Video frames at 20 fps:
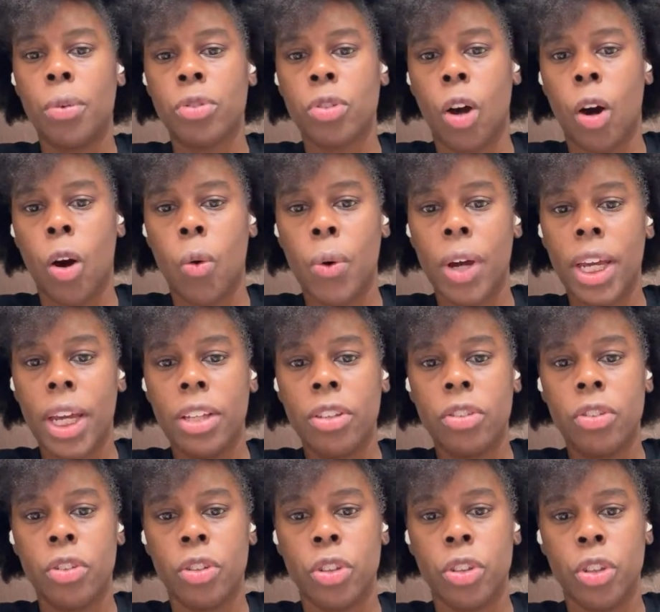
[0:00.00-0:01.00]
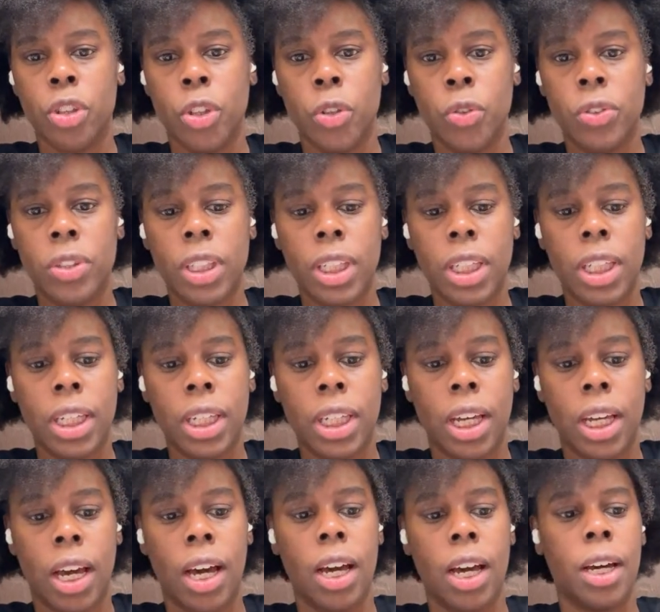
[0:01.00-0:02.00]
always
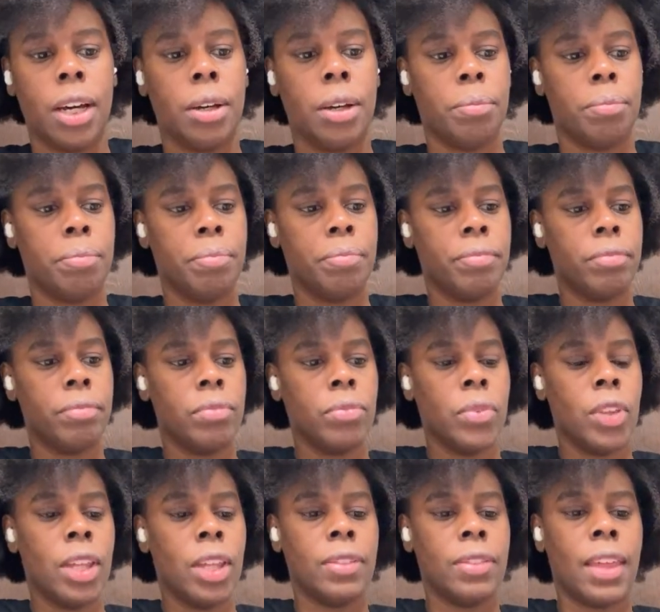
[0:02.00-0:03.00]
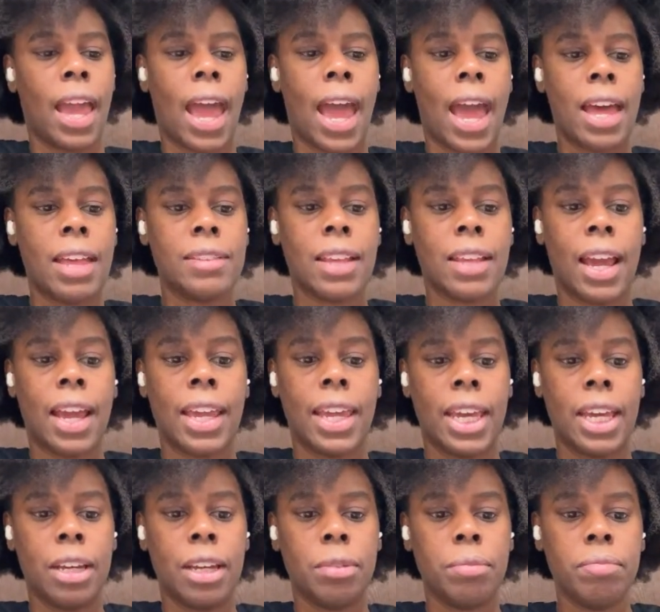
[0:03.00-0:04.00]
using the As I
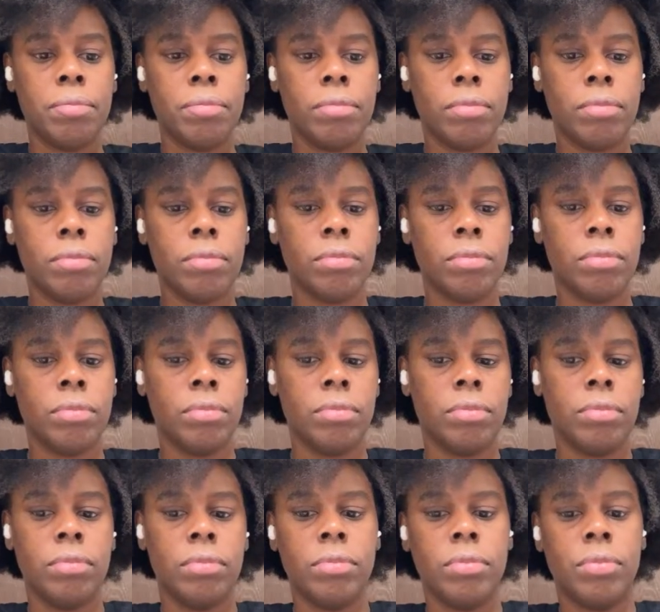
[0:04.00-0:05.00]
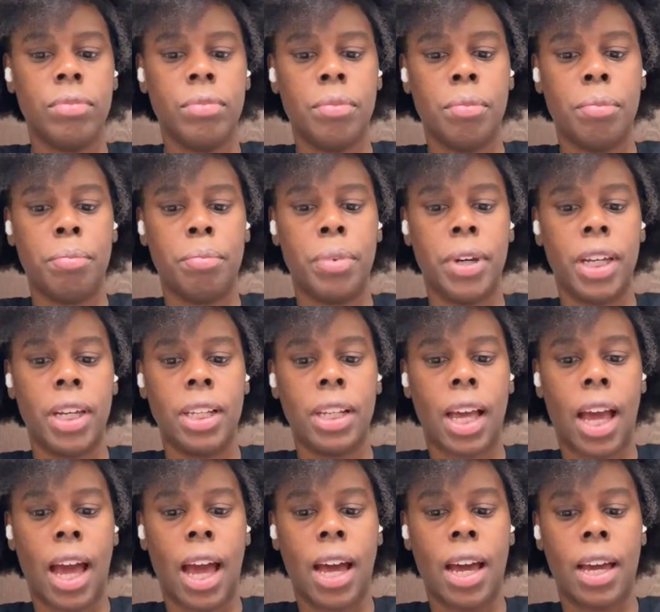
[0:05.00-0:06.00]
Am, but
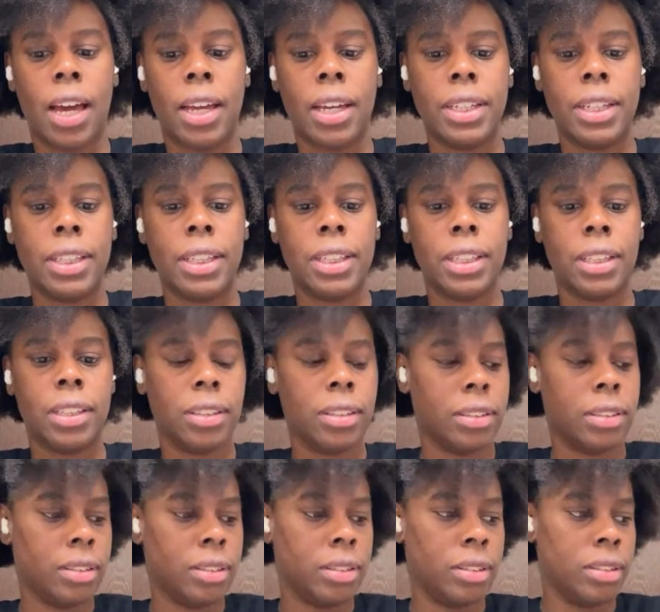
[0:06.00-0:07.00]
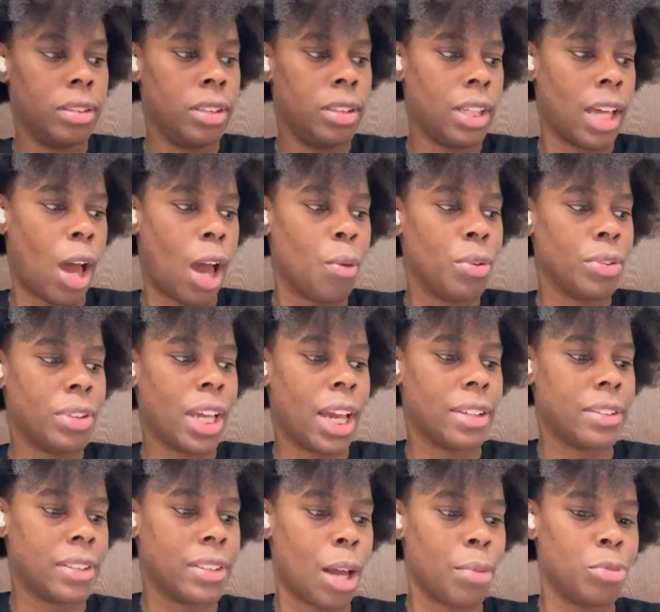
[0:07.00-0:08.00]
I won't say I
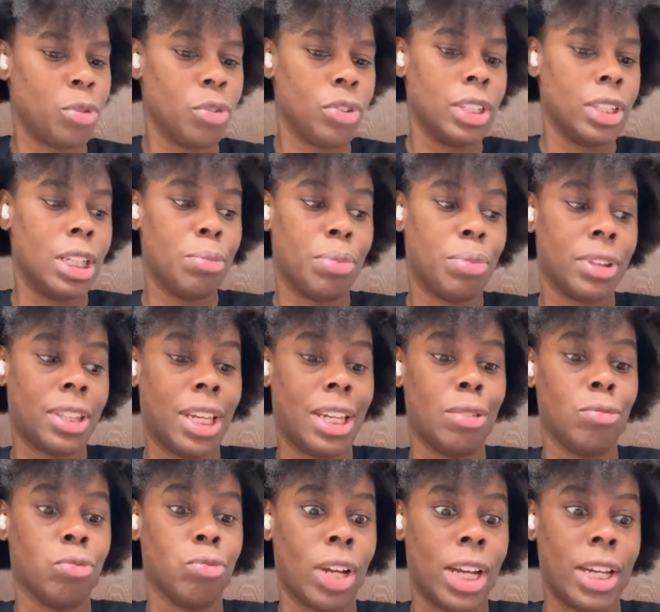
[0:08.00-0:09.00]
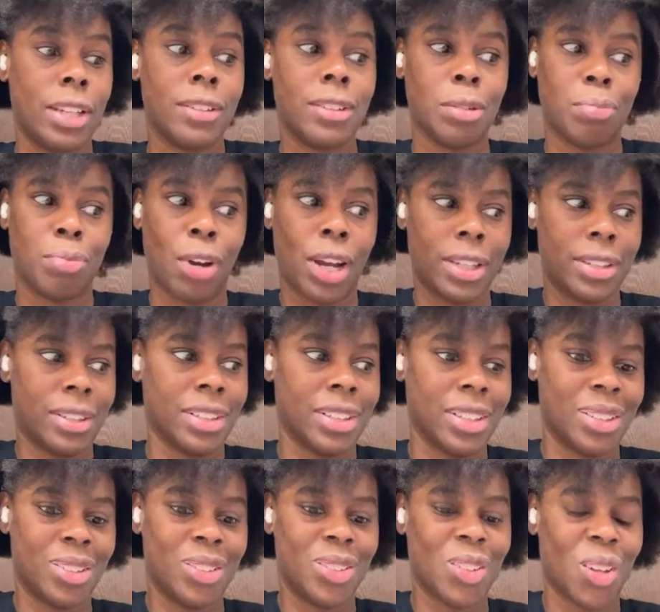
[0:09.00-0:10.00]
stopped using it, but they raised the
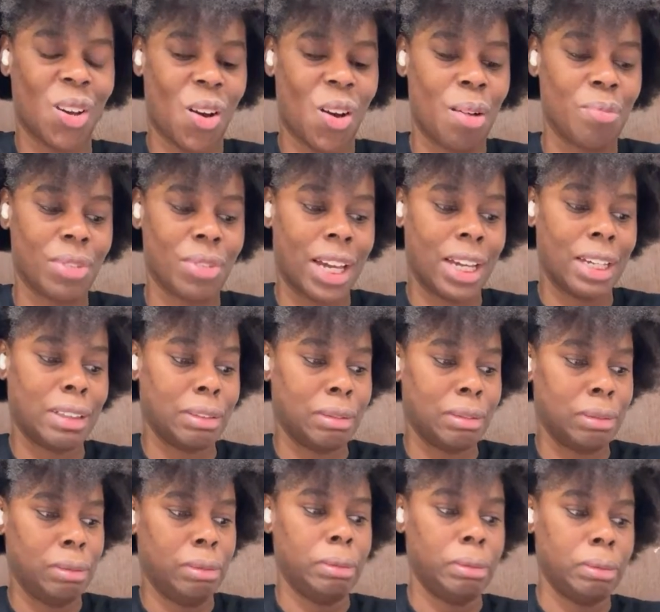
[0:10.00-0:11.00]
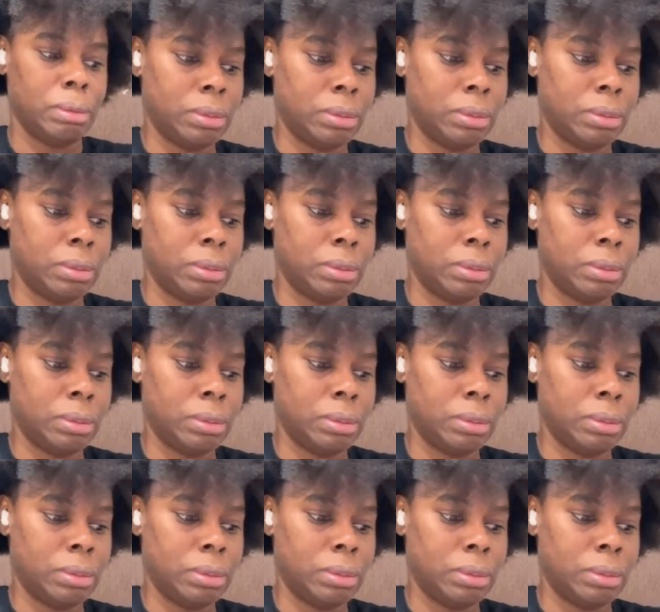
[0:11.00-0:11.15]
prices, so I'm like, ooh.